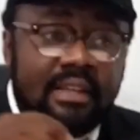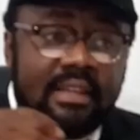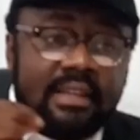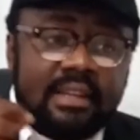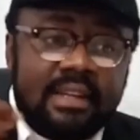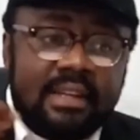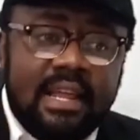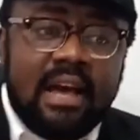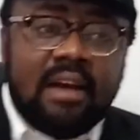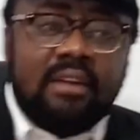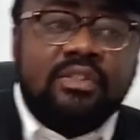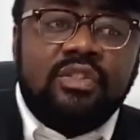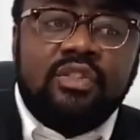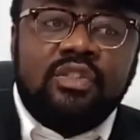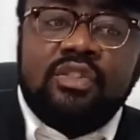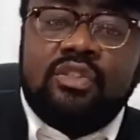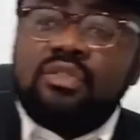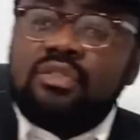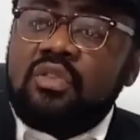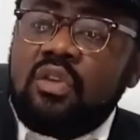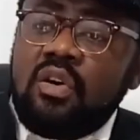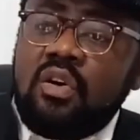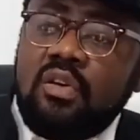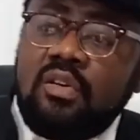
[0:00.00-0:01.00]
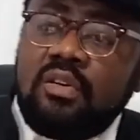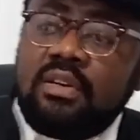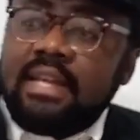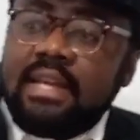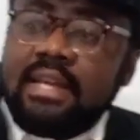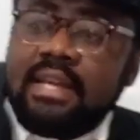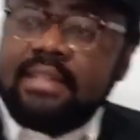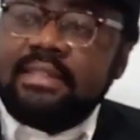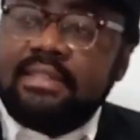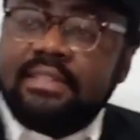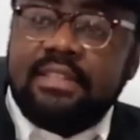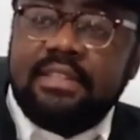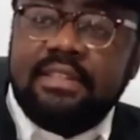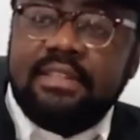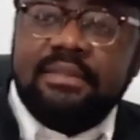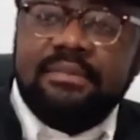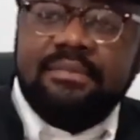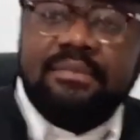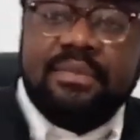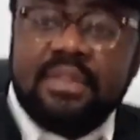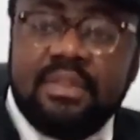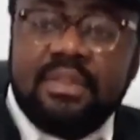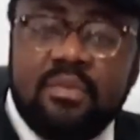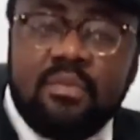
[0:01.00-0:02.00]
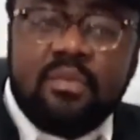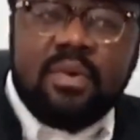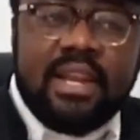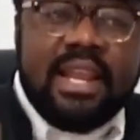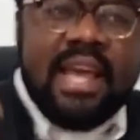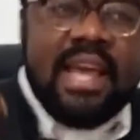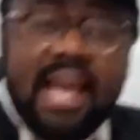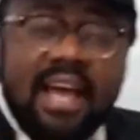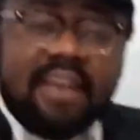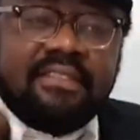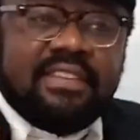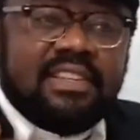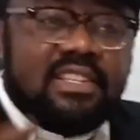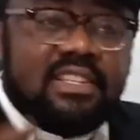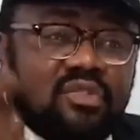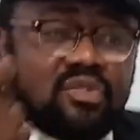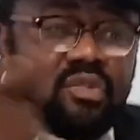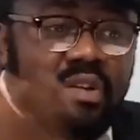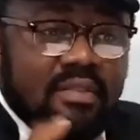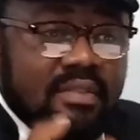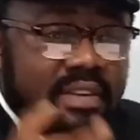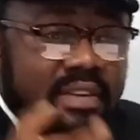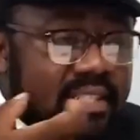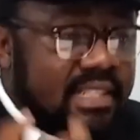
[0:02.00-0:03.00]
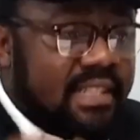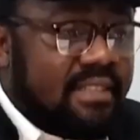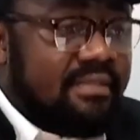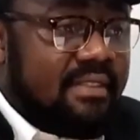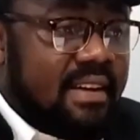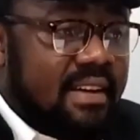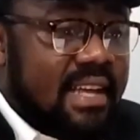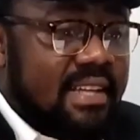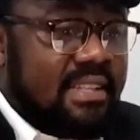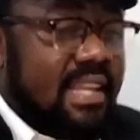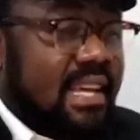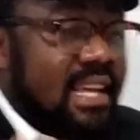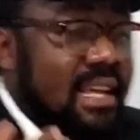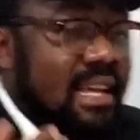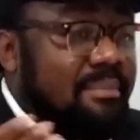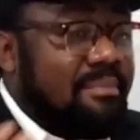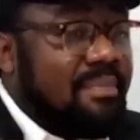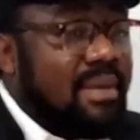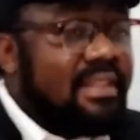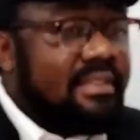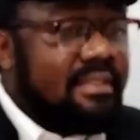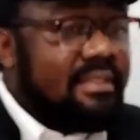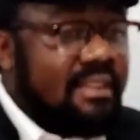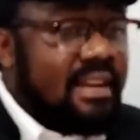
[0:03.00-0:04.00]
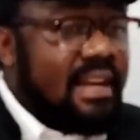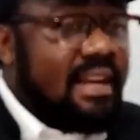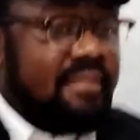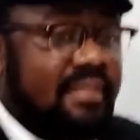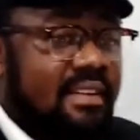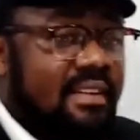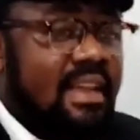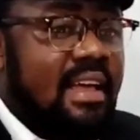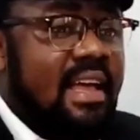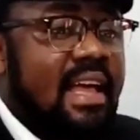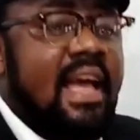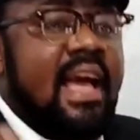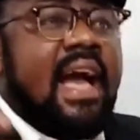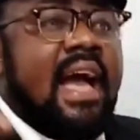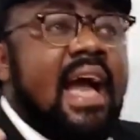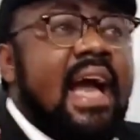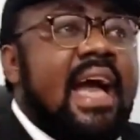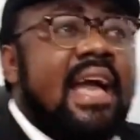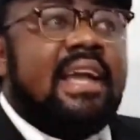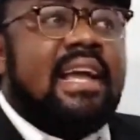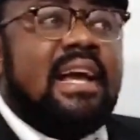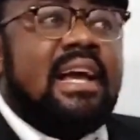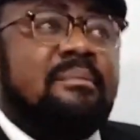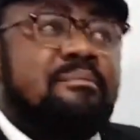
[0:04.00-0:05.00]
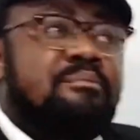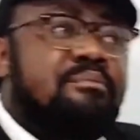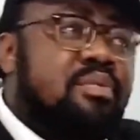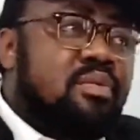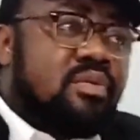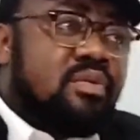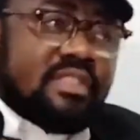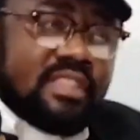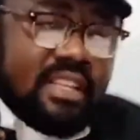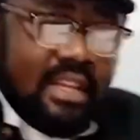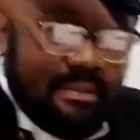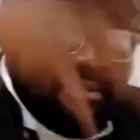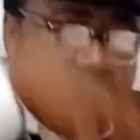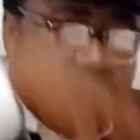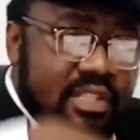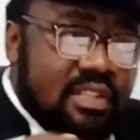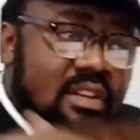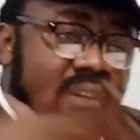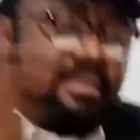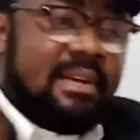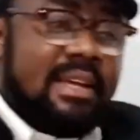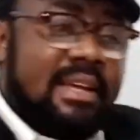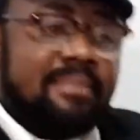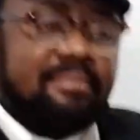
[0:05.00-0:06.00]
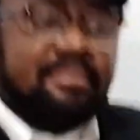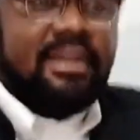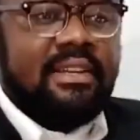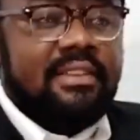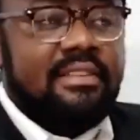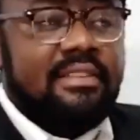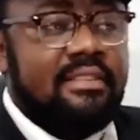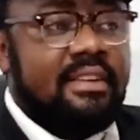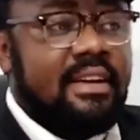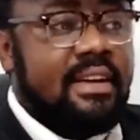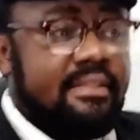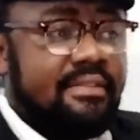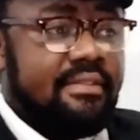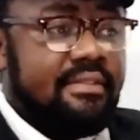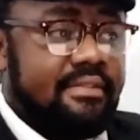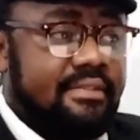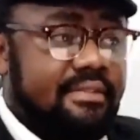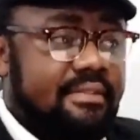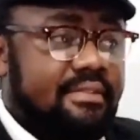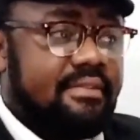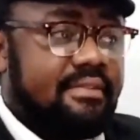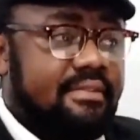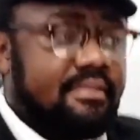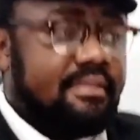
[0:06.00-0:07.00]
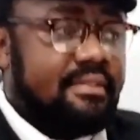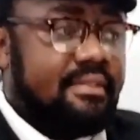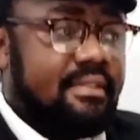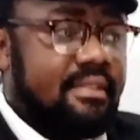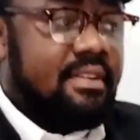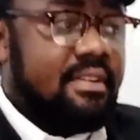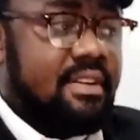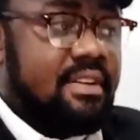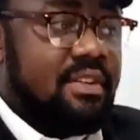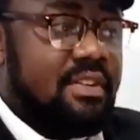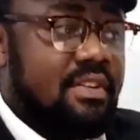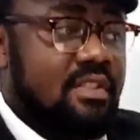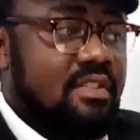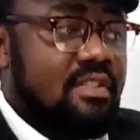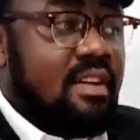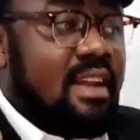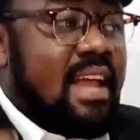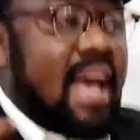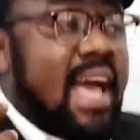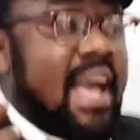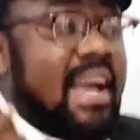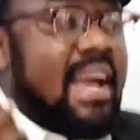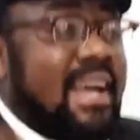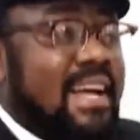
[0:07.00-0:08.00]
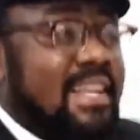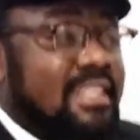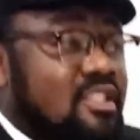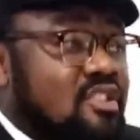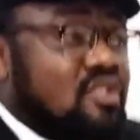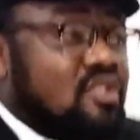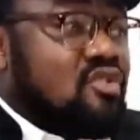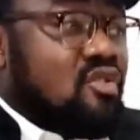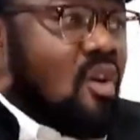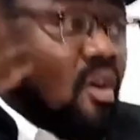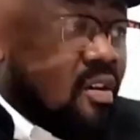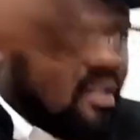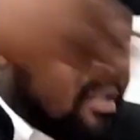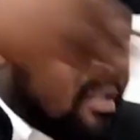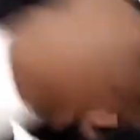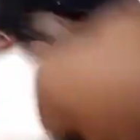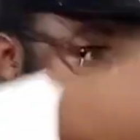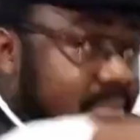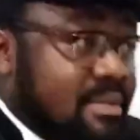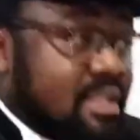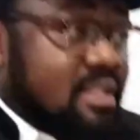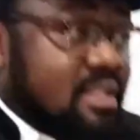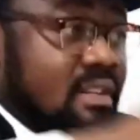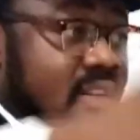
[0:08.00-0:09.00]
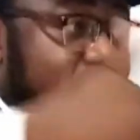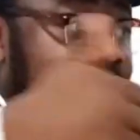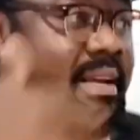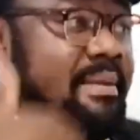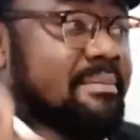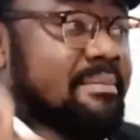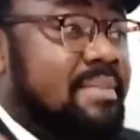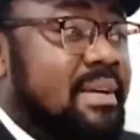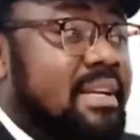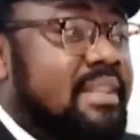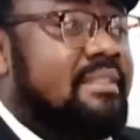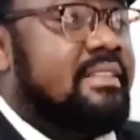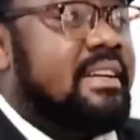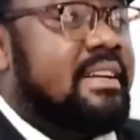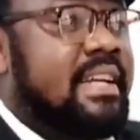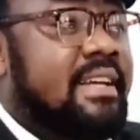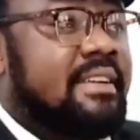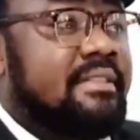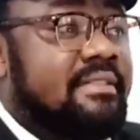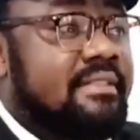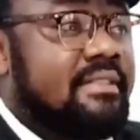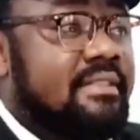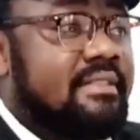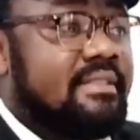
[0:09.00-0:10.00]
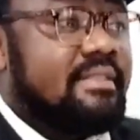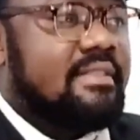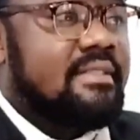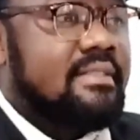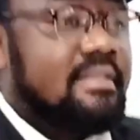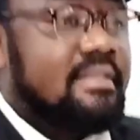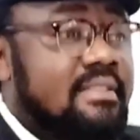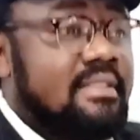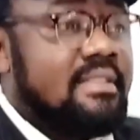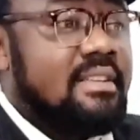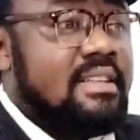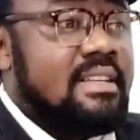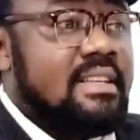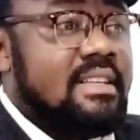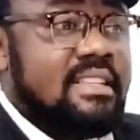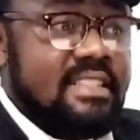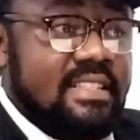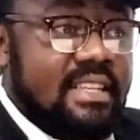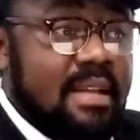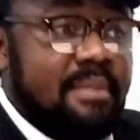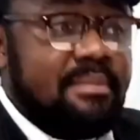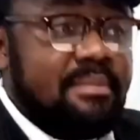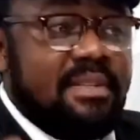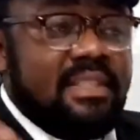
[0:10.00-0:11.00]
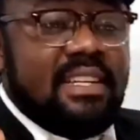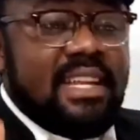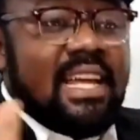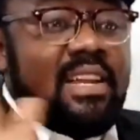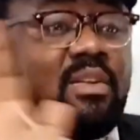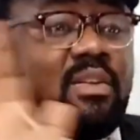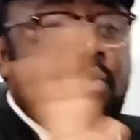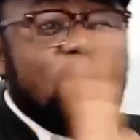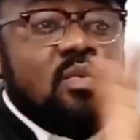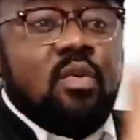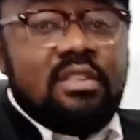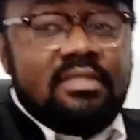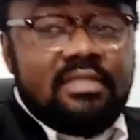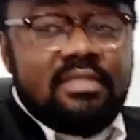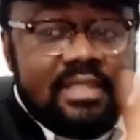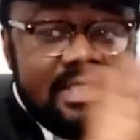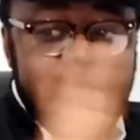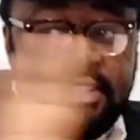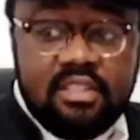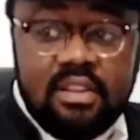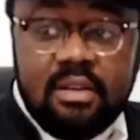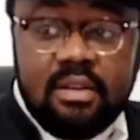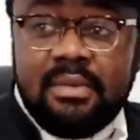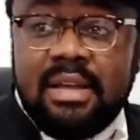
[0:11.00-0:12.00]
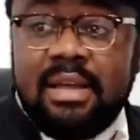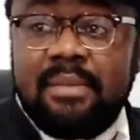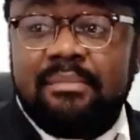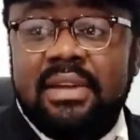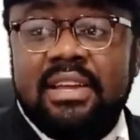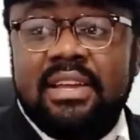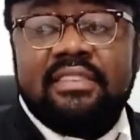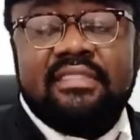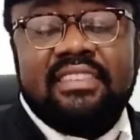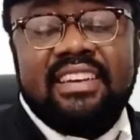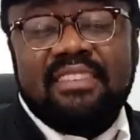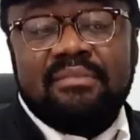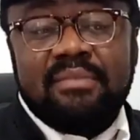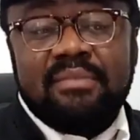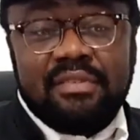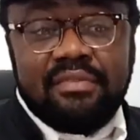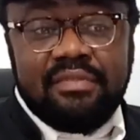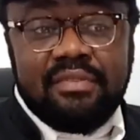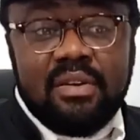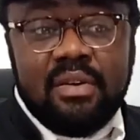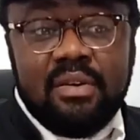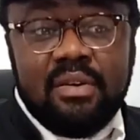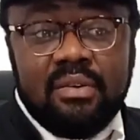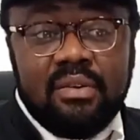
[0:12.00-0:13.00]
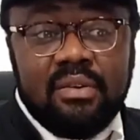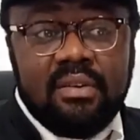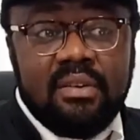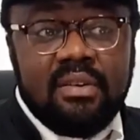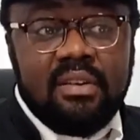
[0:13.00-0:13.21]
Now, do you know that when I have a storage device like a pen drive, I can put something on my pen drive? Do you know that I can store something on my pen drive? Something that wasn't on my pen drive before.